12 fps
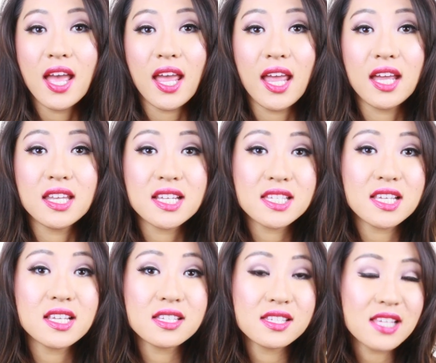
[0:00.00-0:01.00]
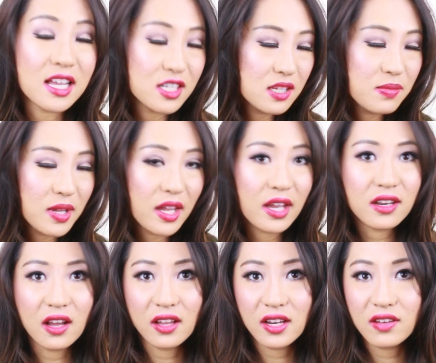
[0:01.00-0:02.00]
And this is said to be a
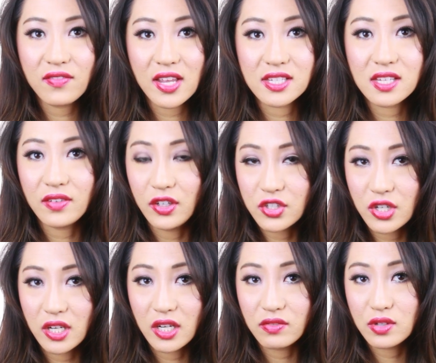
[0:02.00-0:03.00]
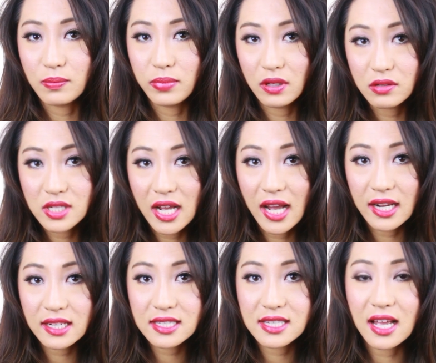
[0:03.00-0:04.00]
non-invasive alternative to Botox.